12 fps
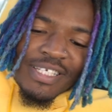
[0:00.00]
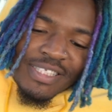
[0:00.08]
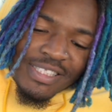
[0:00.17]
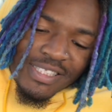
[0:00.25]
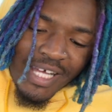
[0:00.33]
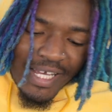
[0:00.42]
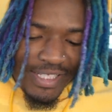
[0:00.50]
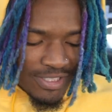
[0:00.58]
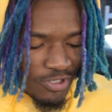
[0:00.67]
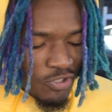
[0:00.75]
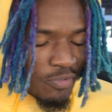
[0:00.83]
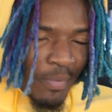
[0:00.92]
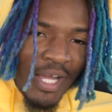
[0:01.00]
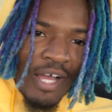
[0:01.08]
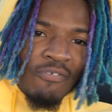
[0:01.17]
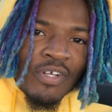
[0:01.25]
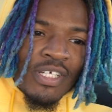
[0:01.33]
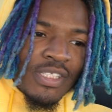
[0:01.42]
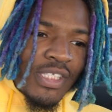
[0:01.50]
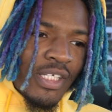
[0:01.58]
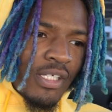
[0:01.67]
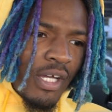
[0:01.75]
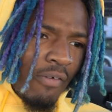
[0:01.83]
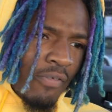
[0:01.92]
Stay tuned, man. I'm finna see.
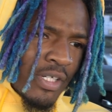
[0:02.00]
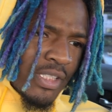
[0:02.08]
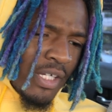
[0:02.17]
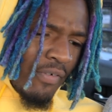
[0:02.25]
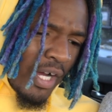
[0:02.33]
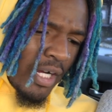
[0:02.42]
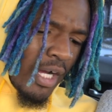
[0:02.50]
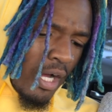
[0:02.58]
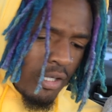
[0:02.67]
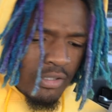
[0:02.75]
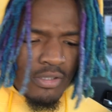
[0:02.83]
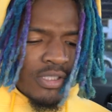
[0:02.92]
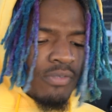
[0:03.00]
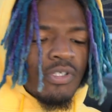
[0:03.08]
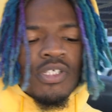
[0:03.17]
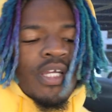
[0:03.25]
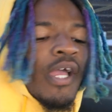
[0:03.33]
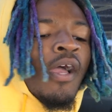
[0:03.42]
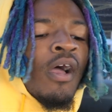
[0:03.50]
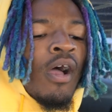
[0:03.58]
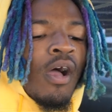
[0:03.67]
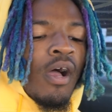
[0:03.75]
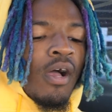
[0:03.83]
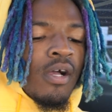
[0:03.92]
I'm finna see if I can call her, see what she
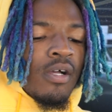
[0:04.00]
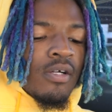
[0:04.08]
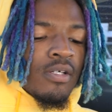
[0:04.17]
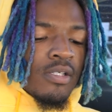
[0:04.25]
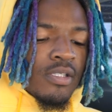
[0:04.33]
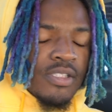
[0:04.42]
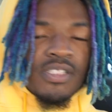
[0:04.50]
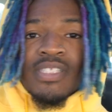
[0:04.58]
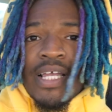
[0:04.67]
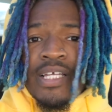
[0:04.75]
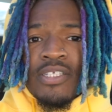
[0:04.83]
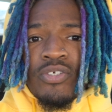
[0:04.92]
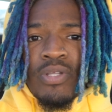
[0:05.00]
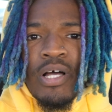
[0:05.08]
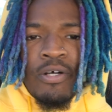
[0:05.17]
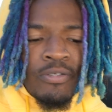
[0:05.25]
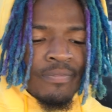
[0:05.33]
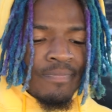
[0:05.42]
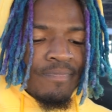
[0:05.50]
is, cause she taking too long.